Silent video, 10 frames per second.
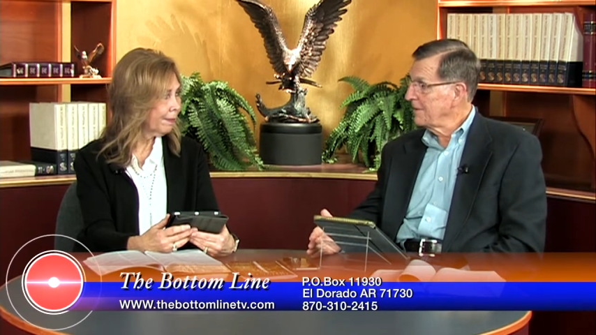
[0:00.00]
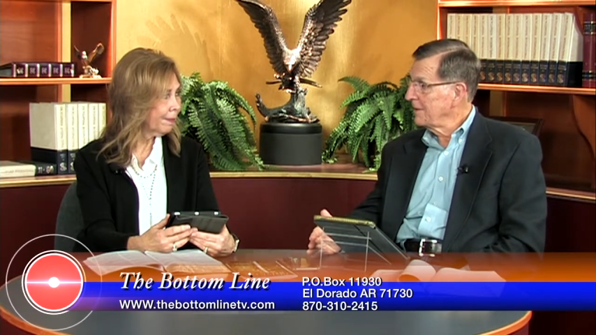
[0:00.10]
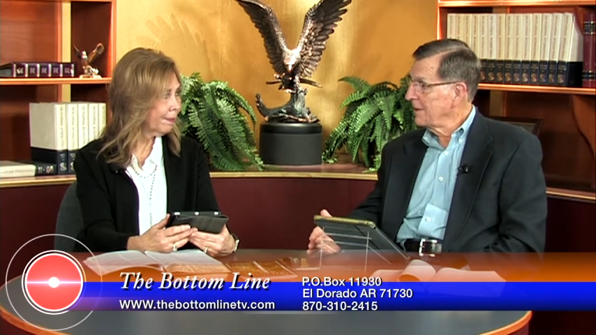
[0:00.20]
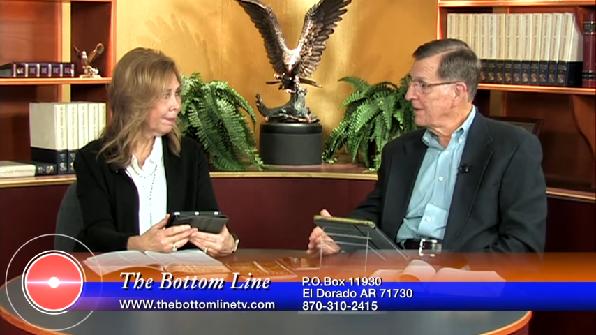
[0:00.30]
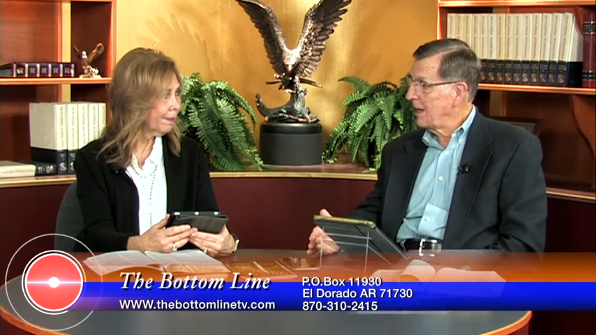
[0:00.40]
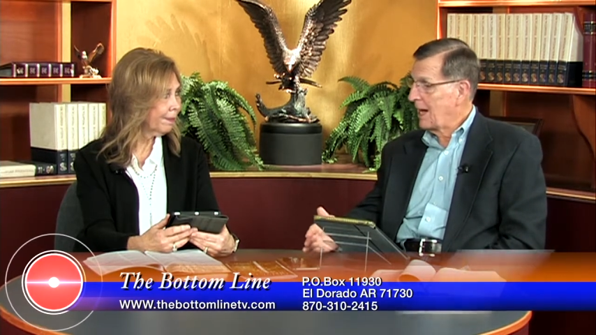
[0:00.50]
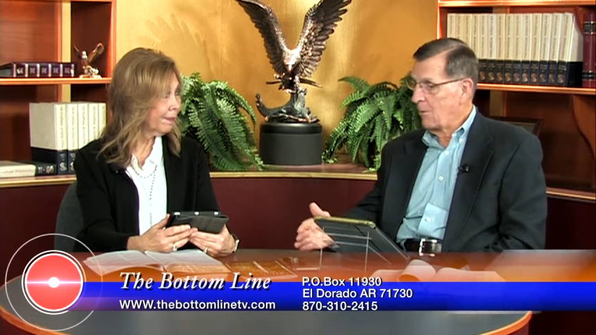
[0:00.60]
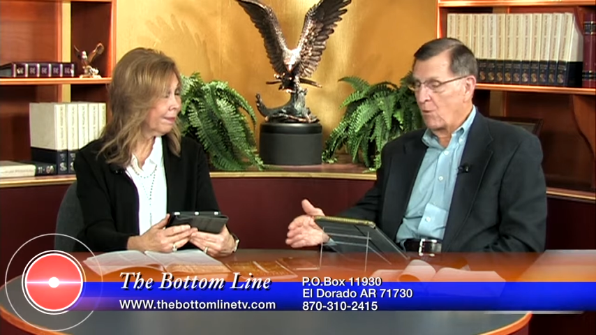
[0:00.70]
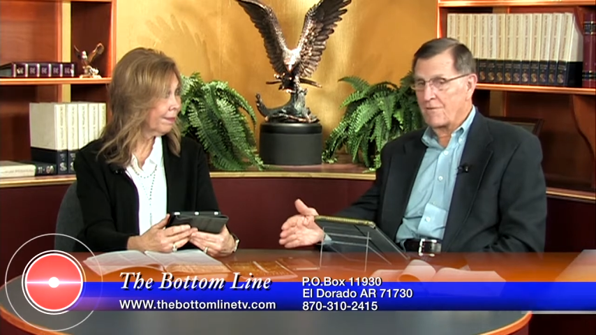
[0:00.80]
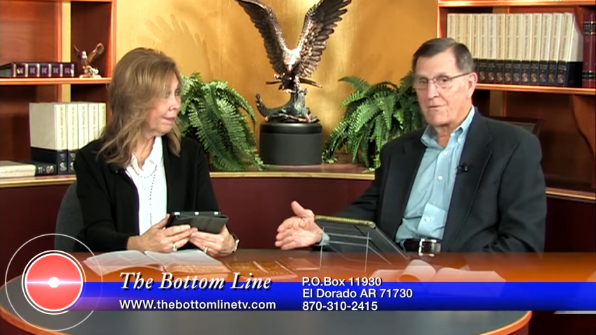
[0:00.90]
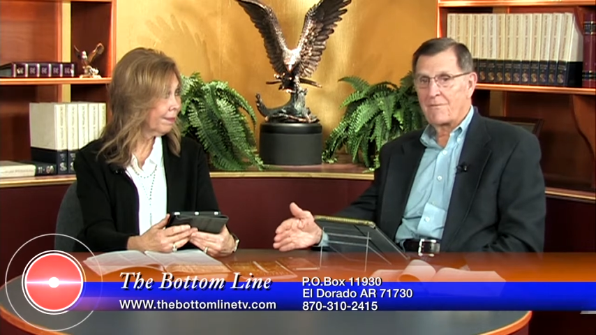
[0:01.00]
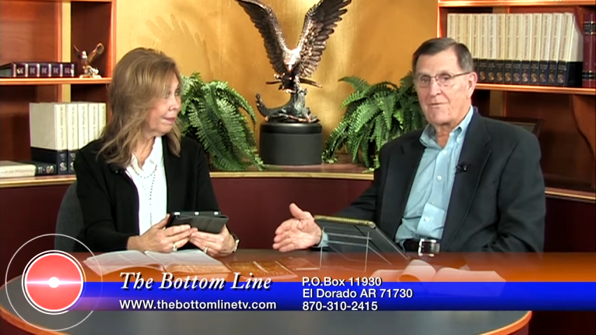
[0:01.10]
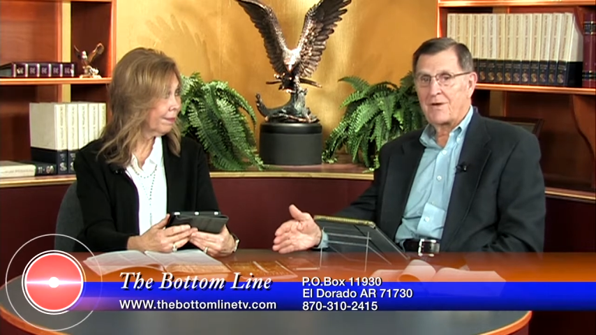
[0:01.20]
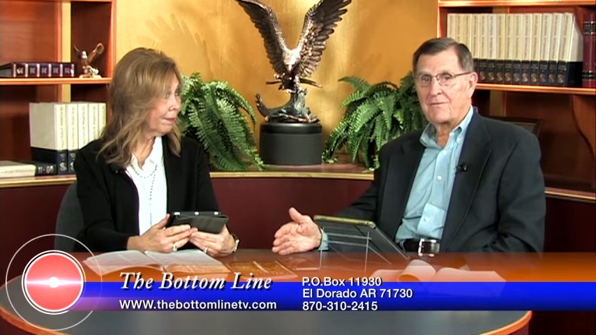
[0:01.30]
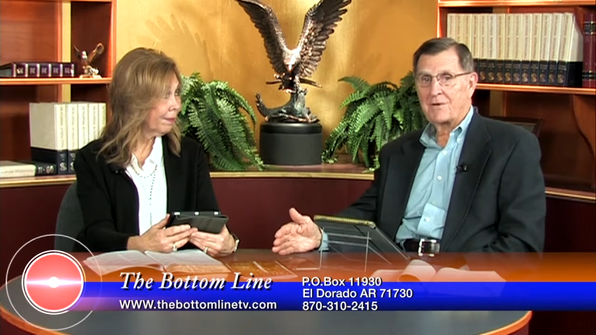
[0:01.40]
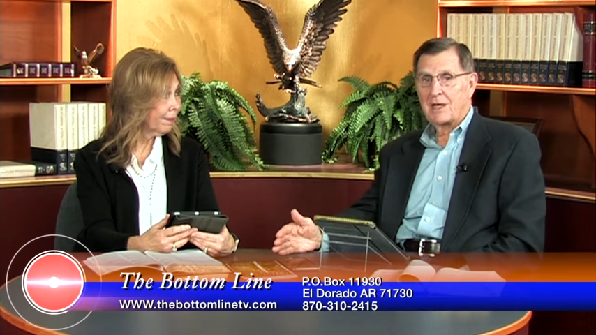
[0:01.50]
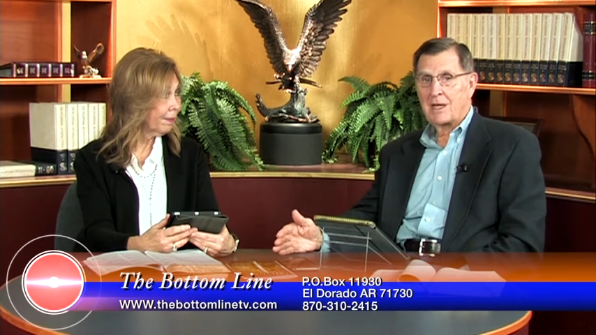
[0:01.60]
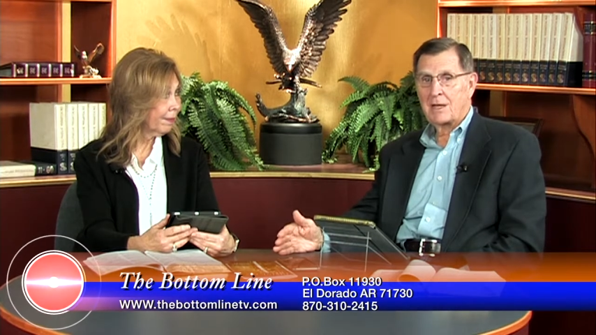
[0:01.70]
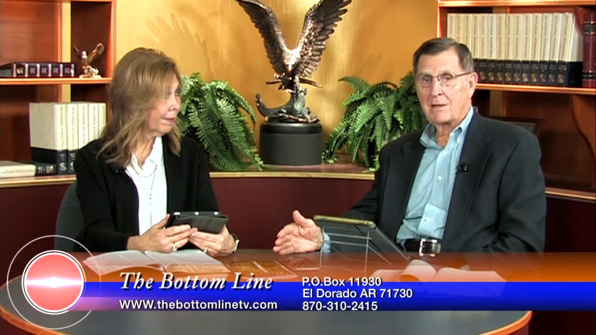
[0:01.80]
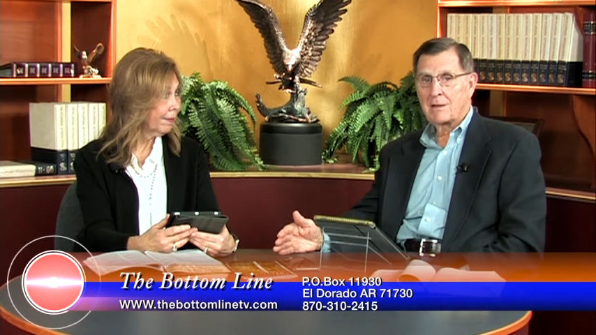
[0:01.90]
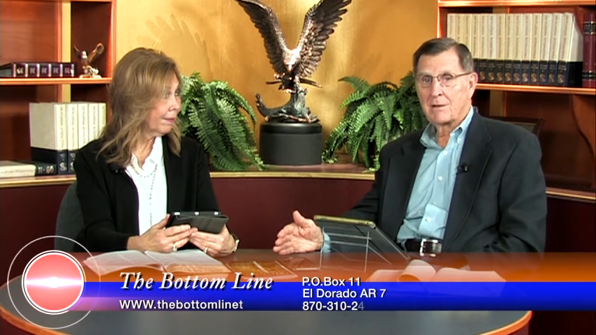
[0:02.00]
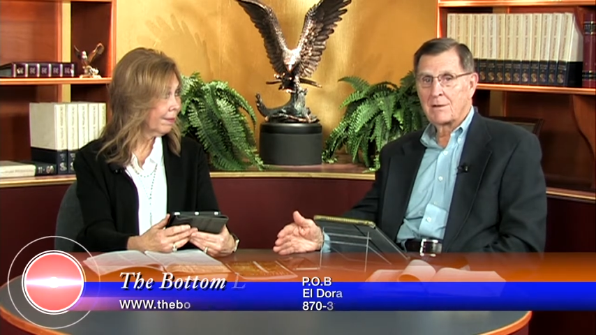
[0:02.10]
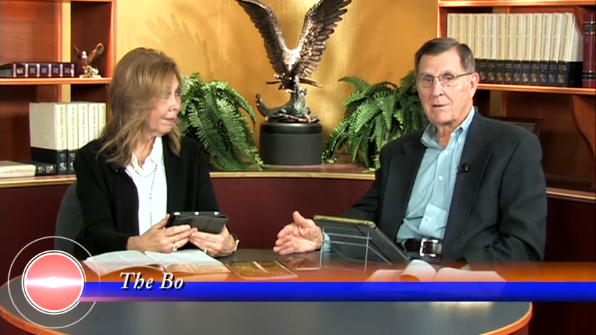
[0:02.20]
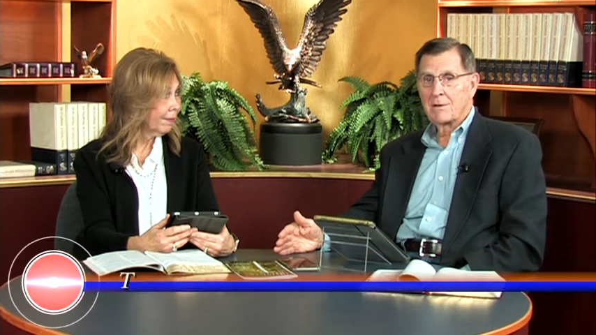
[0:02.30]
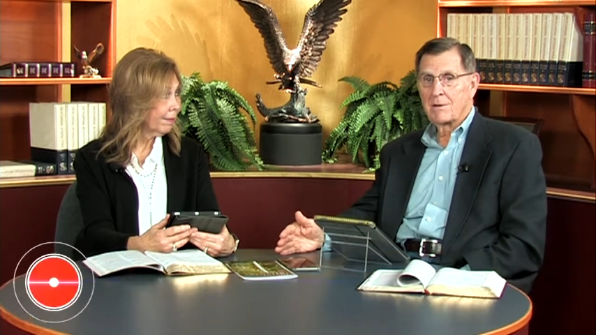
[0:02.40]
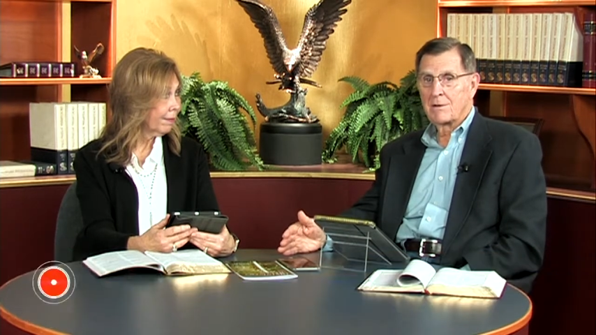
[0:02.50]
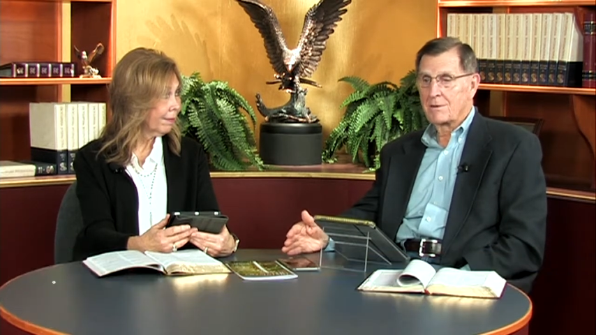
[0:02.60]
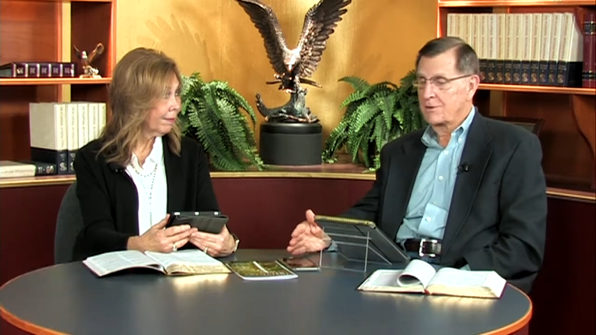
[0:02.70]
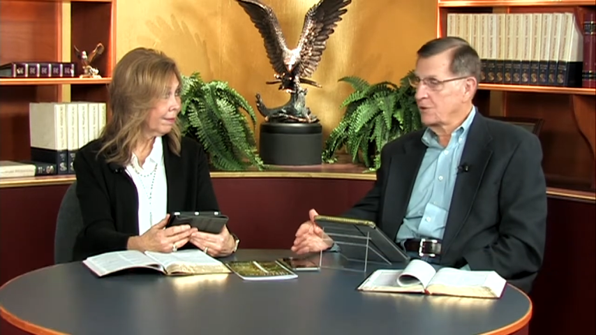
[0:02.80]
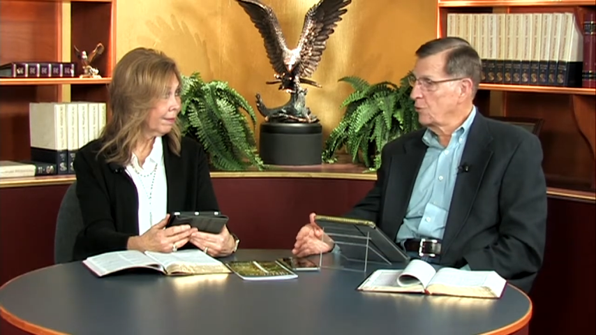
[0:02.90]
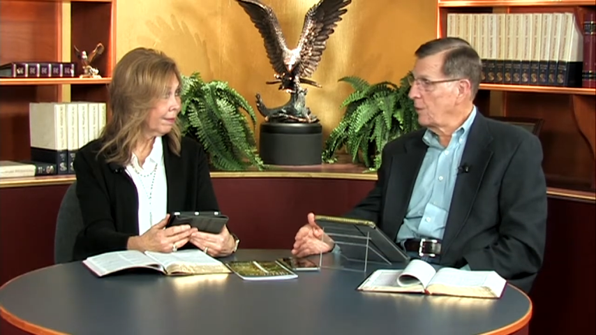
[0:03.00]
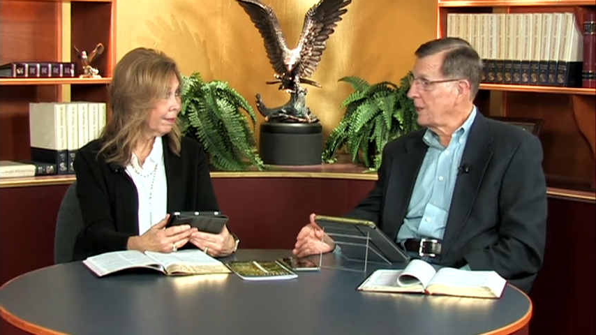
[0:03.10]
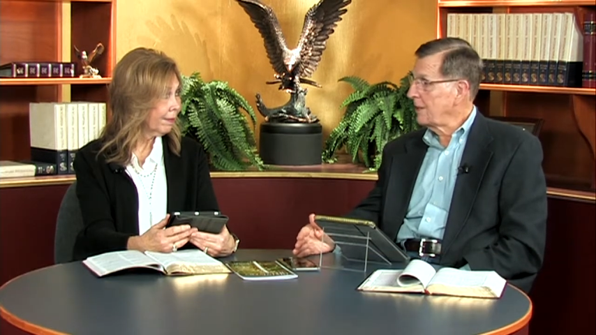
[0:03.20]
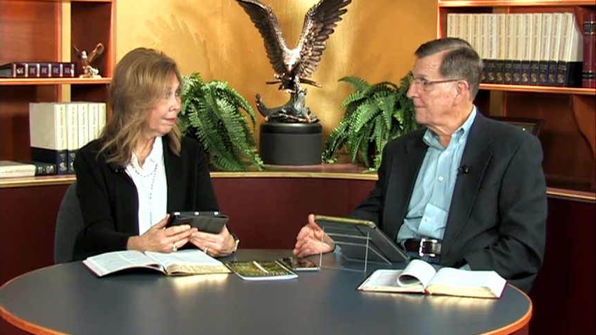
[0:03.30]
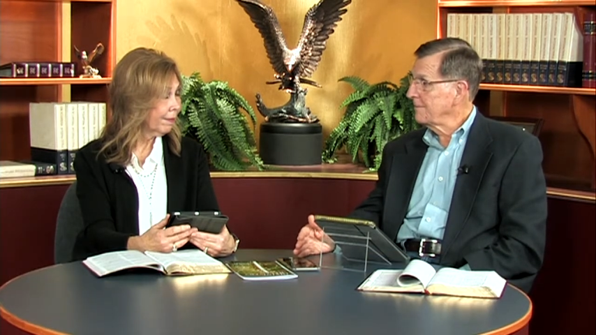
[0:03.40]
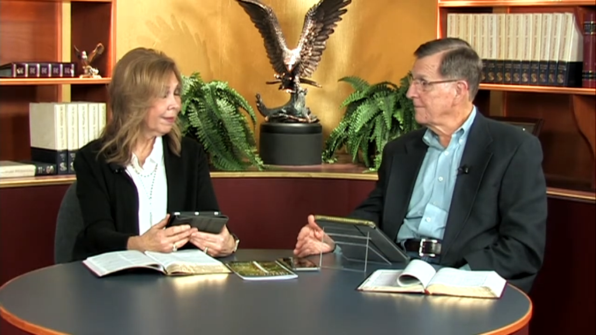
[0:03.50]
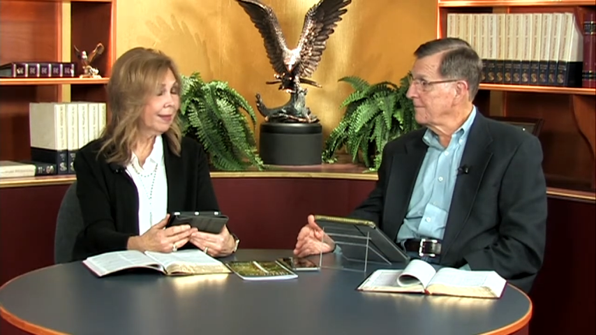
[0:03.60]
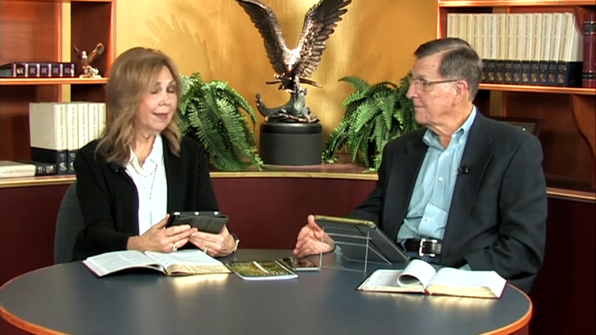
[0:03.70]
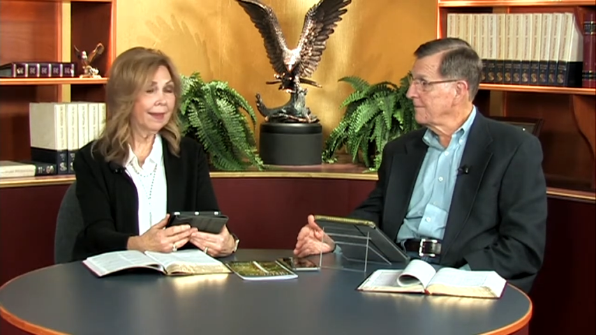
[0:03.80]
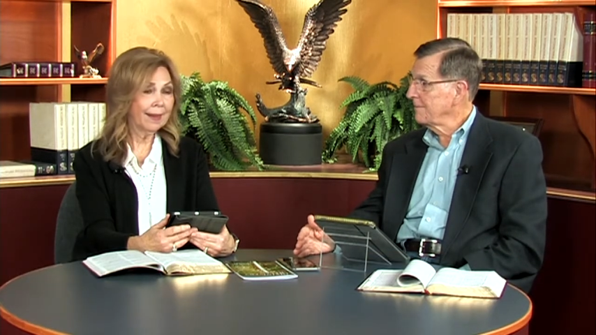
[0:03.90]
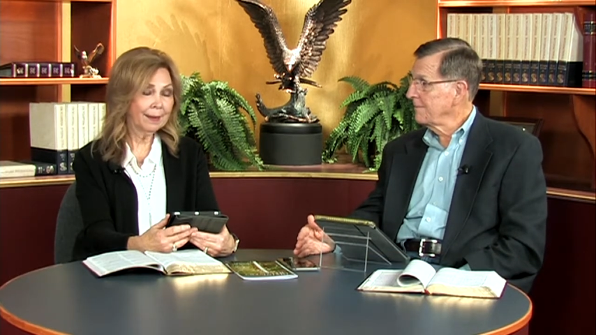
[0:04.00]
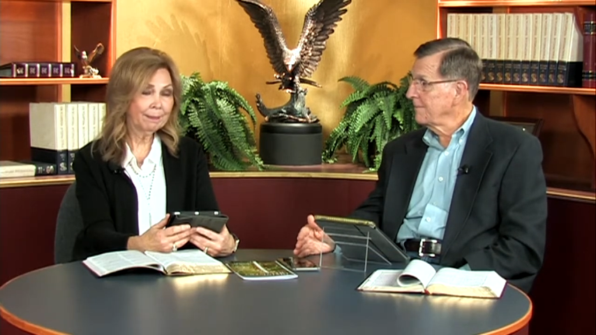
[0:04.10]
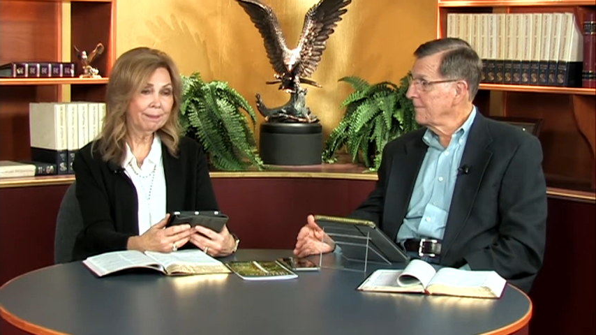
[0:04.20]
Speaker 1: Mm-hmm. I went from 15 to 20. Yeah.